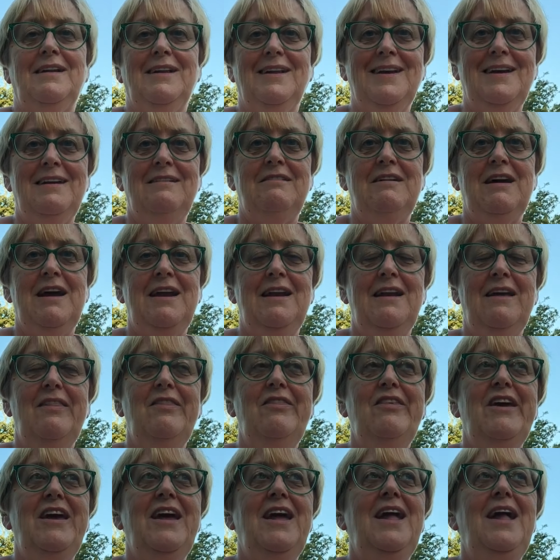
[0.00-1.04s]
clearing
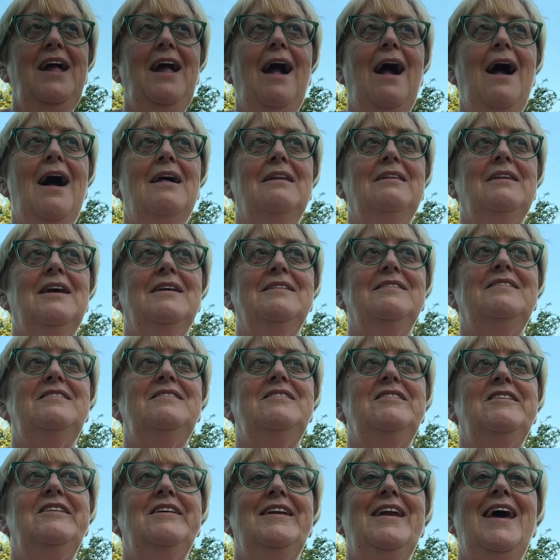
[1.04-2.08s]
the
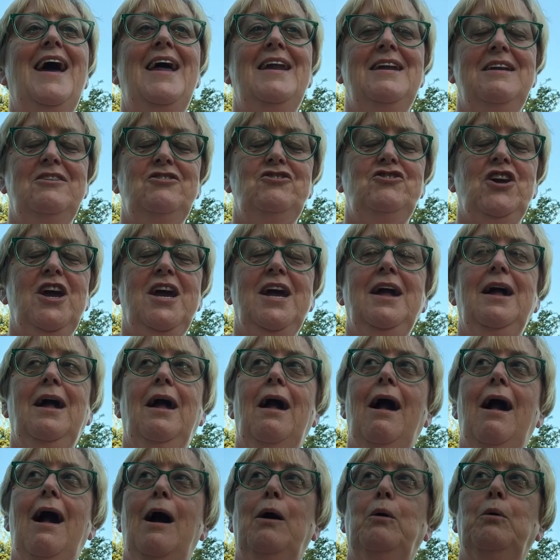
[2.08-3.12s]
Atlantean energy
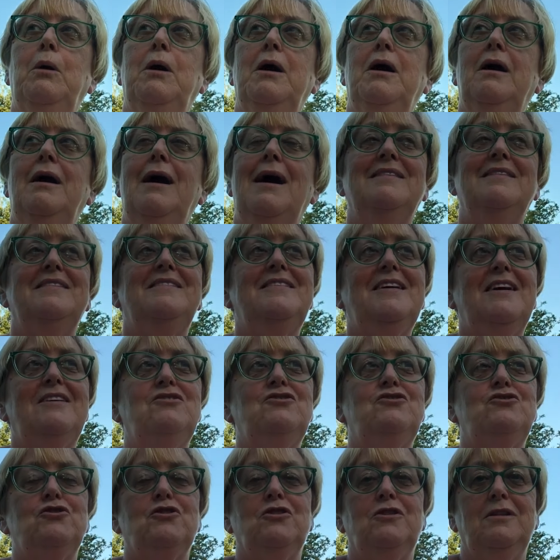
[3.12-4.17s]
our
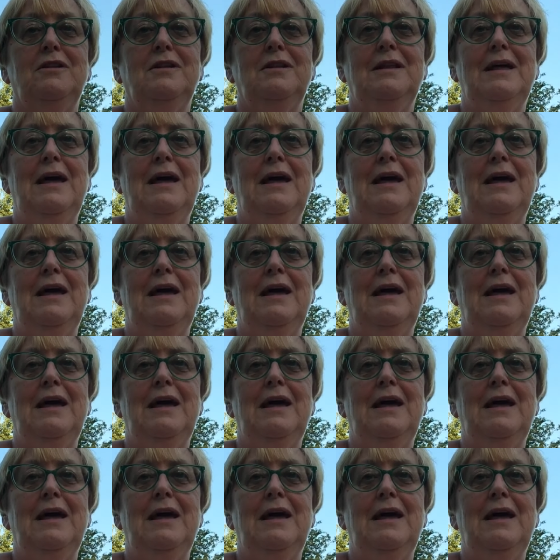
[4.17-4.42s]
ancestral